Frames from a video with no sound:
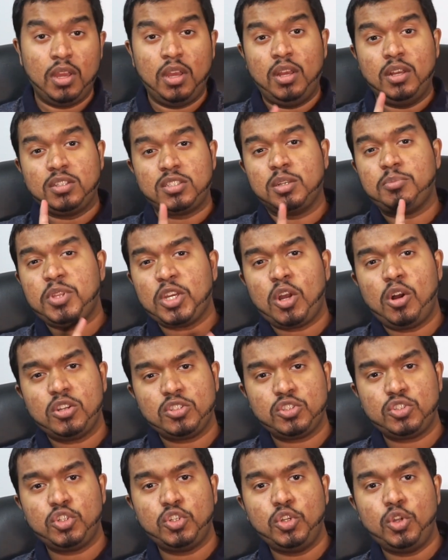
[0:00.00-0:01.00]
Something
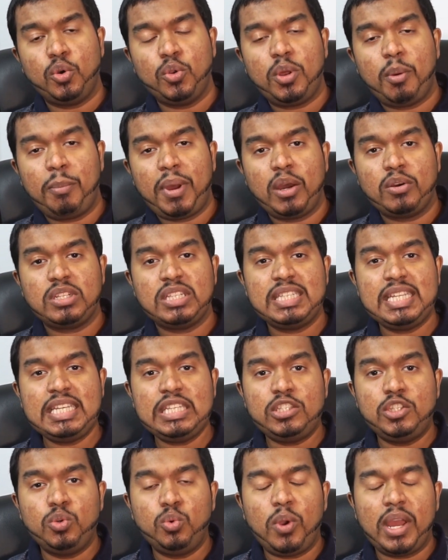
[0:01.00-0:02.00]
also to note about the
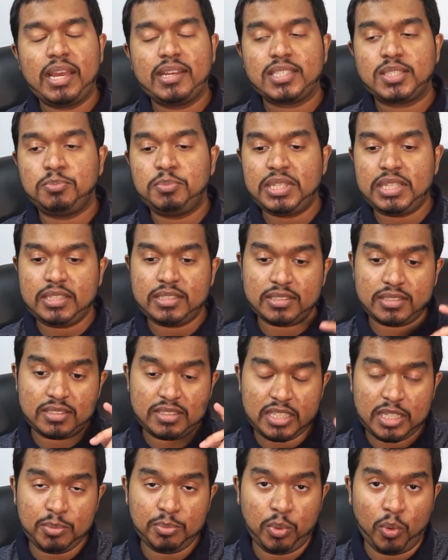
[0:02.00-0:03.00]

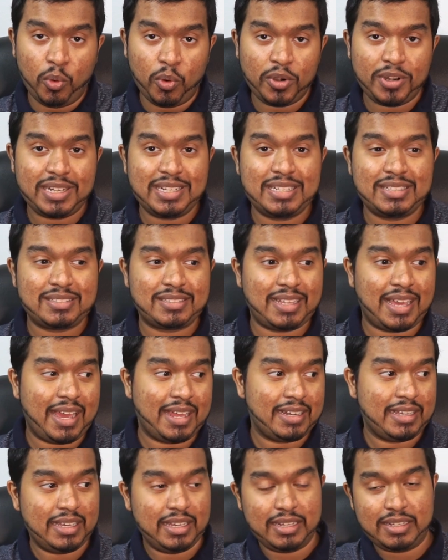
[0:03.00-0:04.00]
USB-C port is
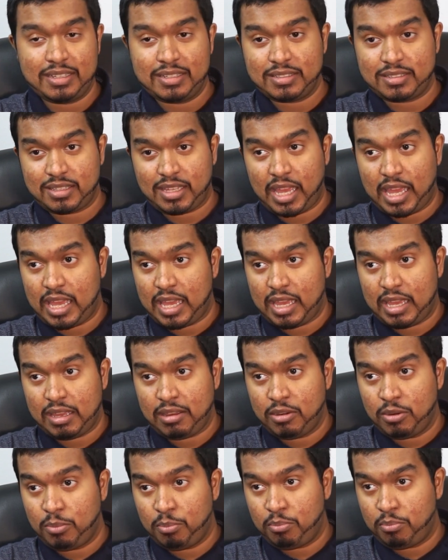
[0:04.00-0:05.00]
that it is a
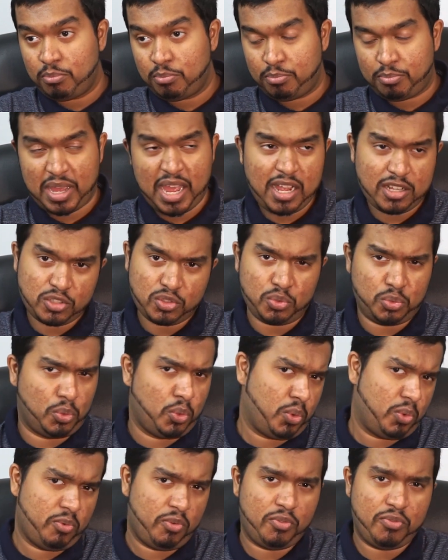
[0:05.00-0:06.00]
pass-through
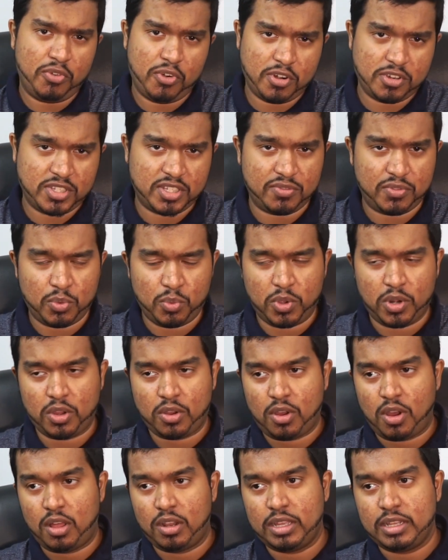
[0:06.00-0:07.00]
or reverse, if you want to
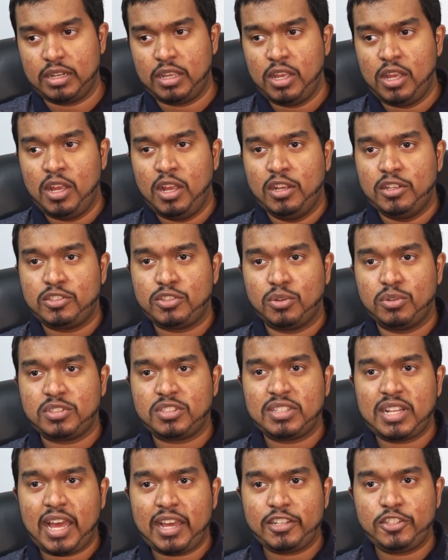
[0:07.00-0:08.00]
call it. So it's
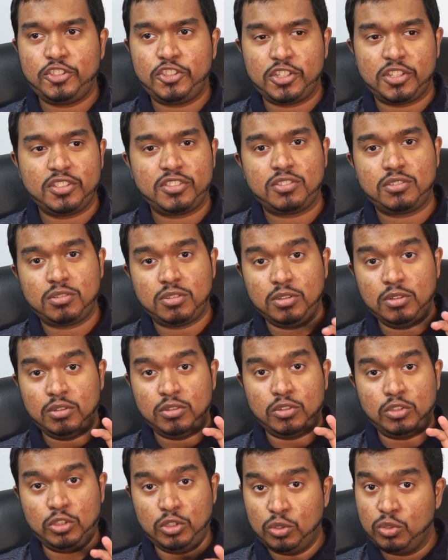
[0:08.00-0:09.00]
not just
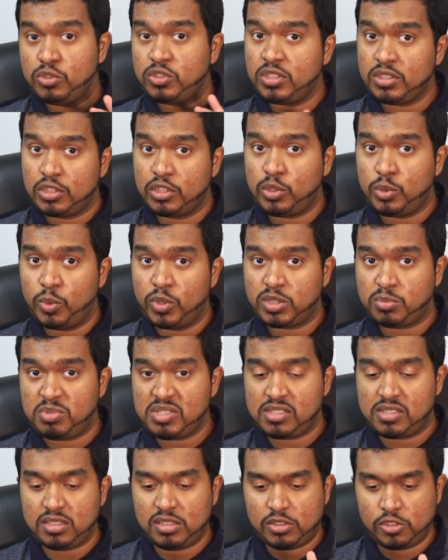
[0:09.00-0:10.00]
using the
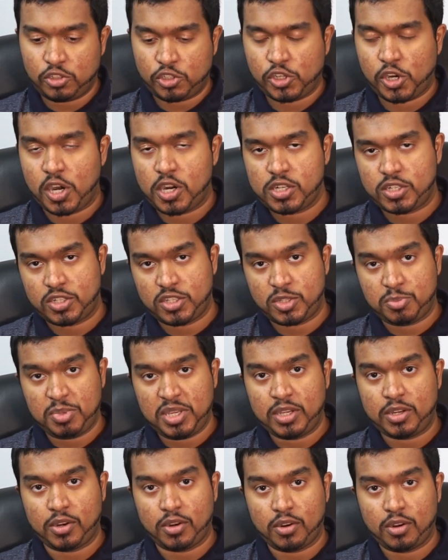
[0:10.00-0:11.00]
USB-C to charge the
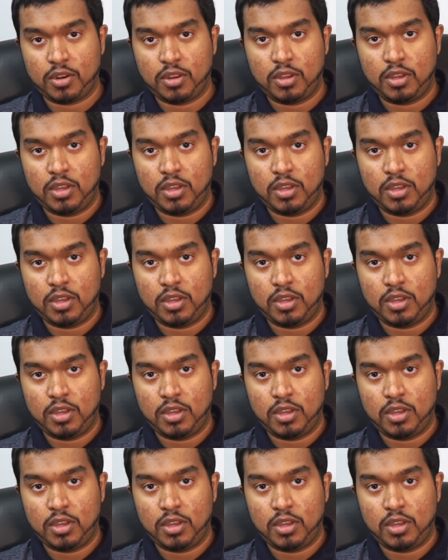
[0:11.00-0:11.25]
speaker.